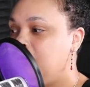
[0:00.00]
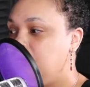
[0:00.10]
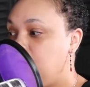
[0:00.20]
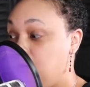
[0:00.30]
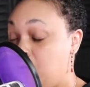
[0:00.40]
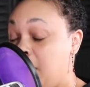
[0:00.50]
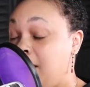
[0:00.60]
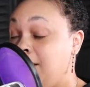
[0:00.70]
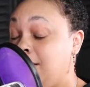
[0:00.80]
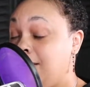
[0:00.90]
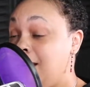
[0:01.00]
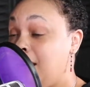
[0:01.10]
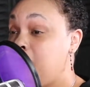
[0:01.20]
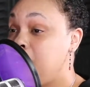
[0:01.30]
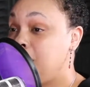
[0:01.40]
Fort Wayne,
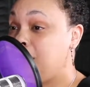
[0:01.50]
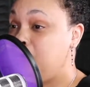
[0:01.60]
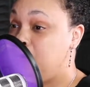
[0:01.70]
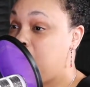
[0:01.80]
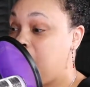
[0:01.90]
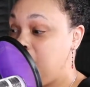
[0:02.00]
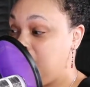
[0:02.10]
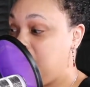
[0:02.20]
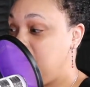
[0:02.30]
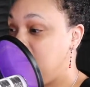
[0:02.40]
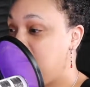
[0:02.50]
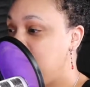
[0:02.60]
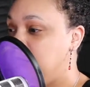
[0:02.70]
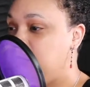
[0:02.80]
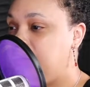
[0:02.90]
not just for
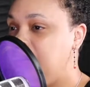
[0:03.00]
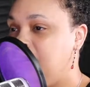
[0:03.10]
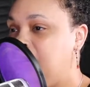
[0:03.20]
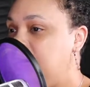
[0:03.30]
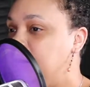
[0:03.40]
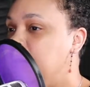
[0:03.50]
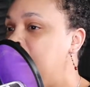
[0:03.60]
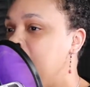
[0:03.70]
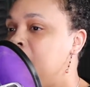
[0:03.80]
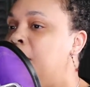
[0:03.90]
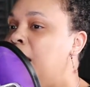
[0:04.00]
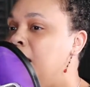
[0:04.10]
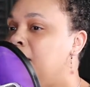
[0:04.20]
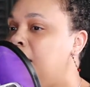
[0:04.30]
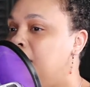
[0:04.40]
Indiana, but it impacts my
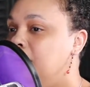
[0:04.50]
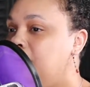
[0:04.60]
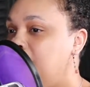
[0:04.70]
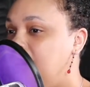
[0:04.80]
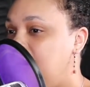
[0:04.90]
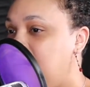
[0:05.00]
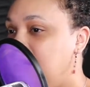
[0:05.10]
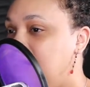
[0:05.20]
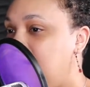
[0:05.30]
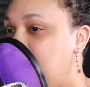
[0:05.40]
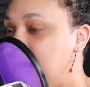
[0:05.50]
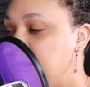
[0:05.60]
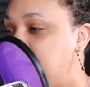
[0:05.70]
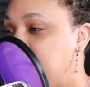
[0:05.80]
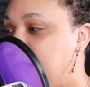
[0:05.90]
household. And
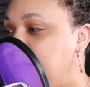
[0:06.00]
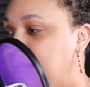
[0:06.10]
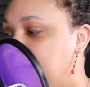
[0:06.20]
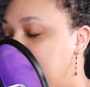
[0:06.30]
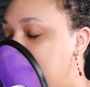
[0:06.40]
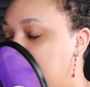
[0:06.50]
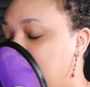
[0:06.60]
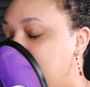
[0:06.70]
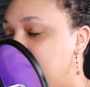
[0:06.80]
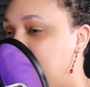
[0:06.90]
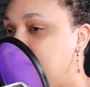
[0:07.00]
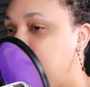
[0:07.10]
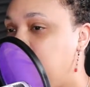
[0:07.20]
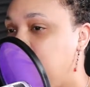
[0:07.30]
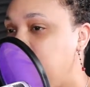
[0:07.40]
I'm shaping the lives
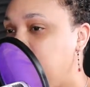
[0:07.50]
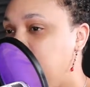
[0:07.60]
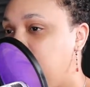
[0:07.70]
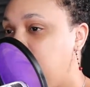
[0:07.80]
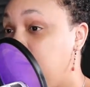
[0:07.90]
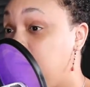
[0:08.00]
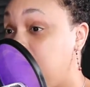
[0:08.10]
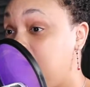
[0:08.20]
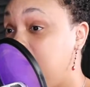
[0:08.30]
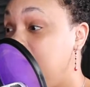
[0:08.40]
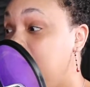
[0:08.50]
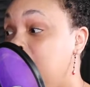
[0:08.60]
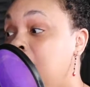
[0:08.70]
of future